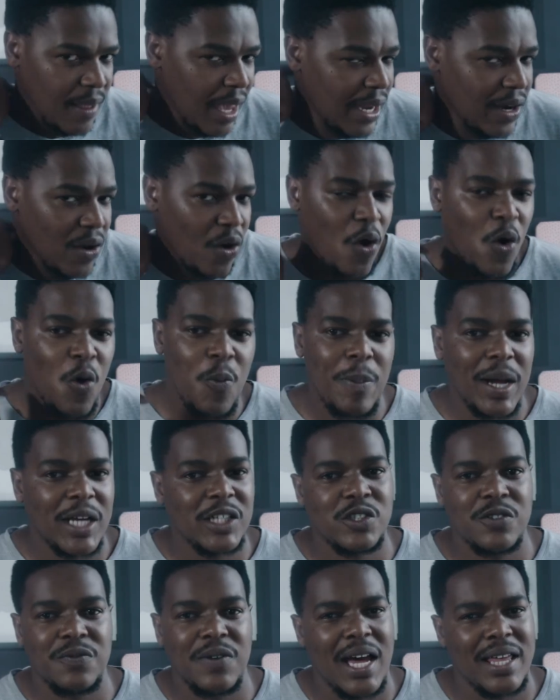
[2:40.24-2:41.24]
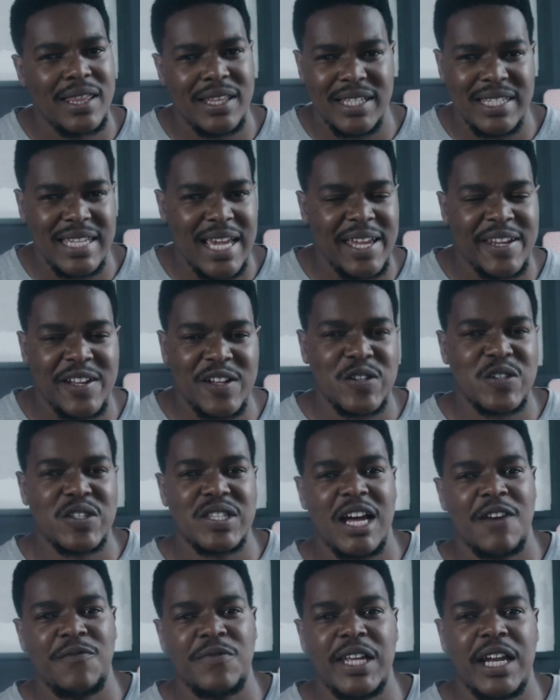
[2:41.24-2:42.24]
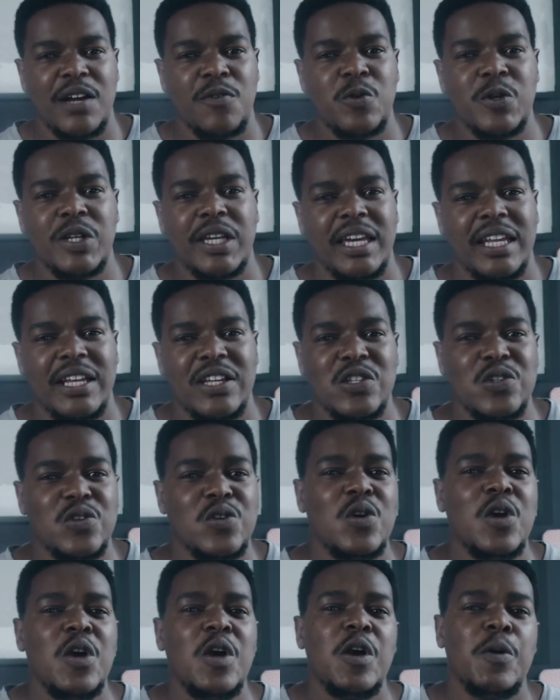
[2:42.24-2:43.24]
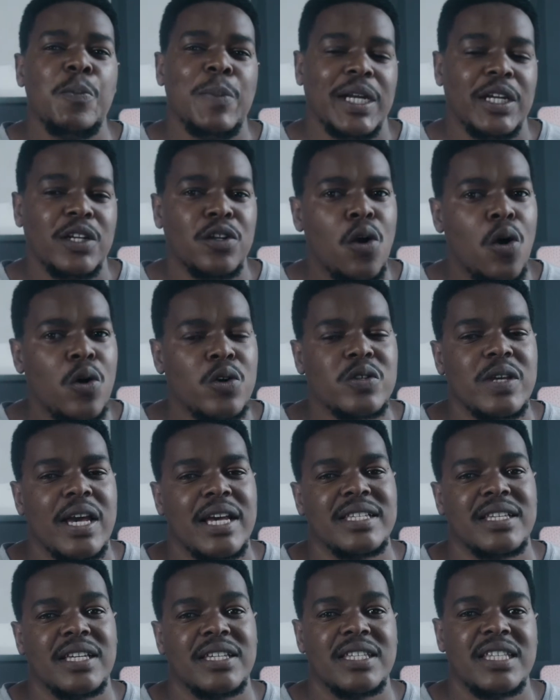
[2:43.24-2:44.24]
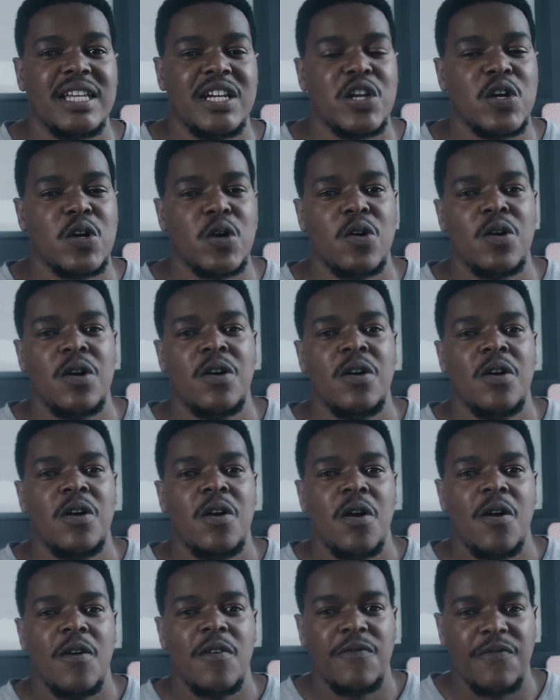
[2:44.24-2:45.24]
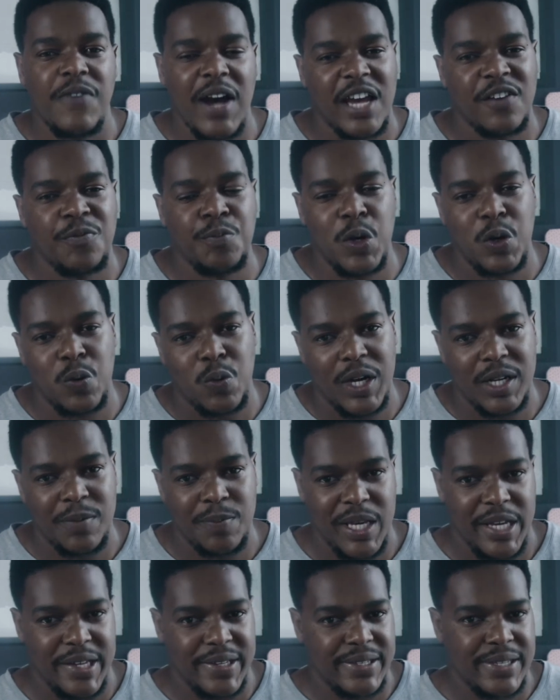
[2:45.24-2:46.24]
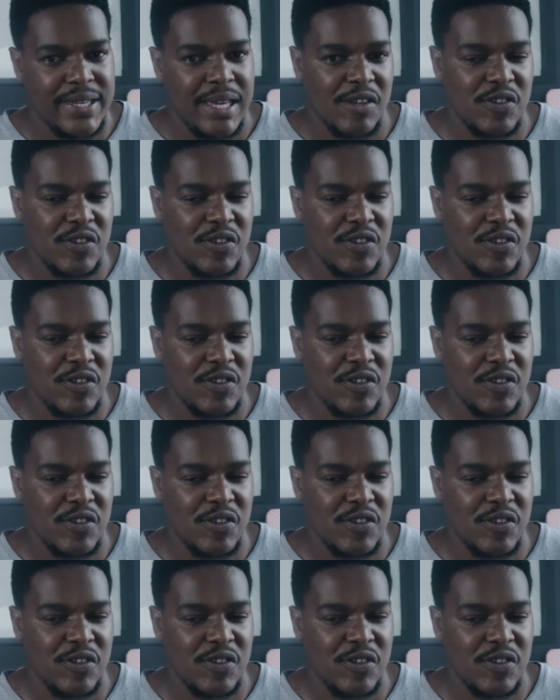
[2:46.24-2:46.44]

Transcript: a whole bunch of other technical stuff that I won't get into, but it also has a stereo 5.1 mix.